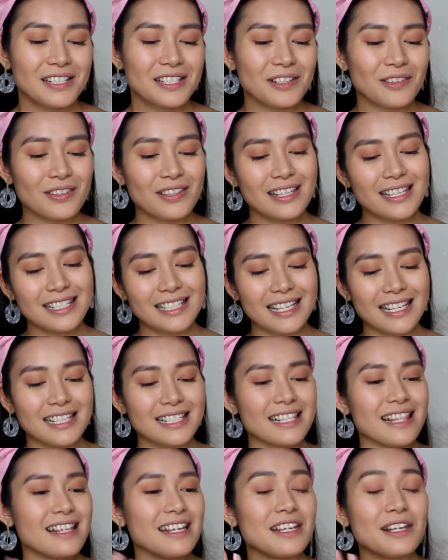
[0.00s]
So this
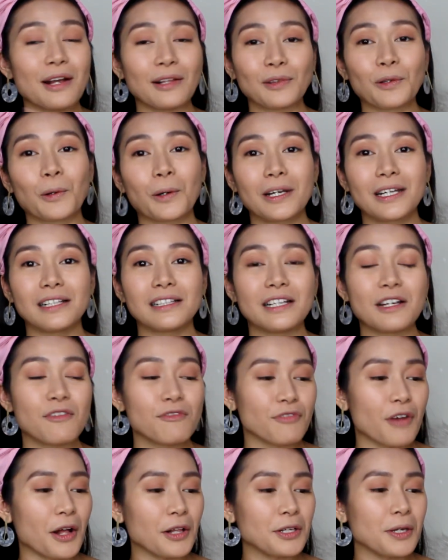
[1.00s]
is the L'Oreal
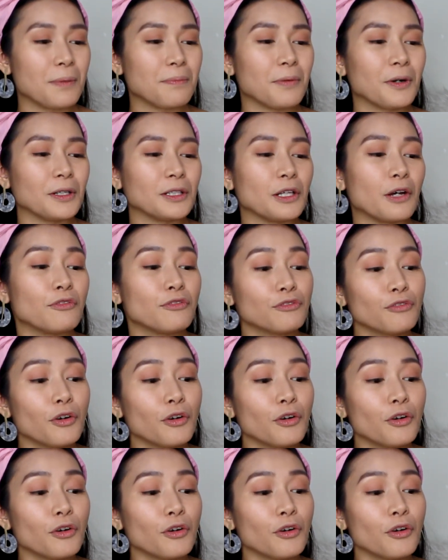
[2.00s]
Infallible